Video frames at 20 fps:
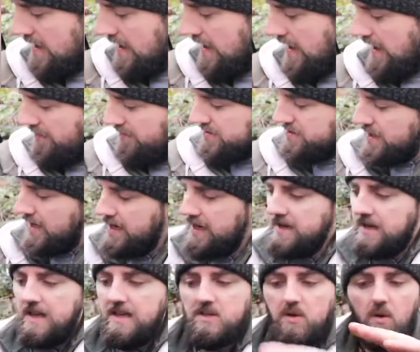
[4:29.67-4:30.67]
And the
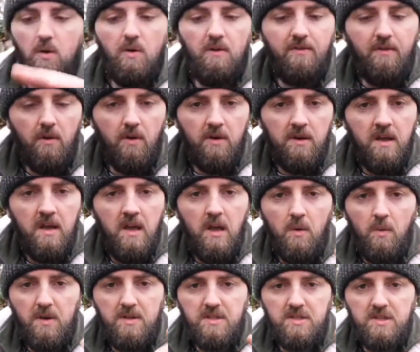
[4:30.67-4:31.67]
second is hawthorn,
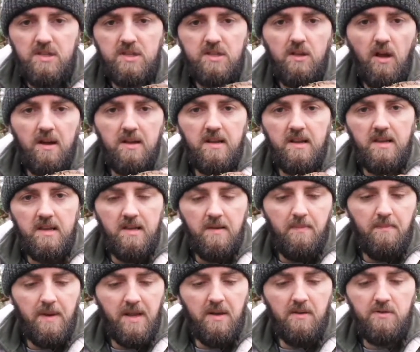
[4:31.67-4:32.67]
which is slightly
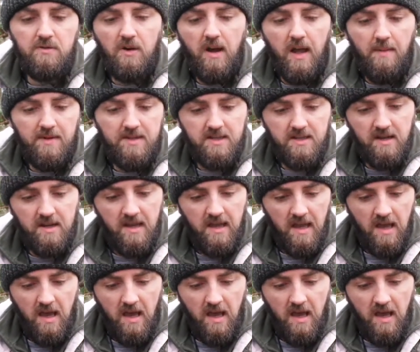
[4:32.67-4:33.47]
bigger in diameter.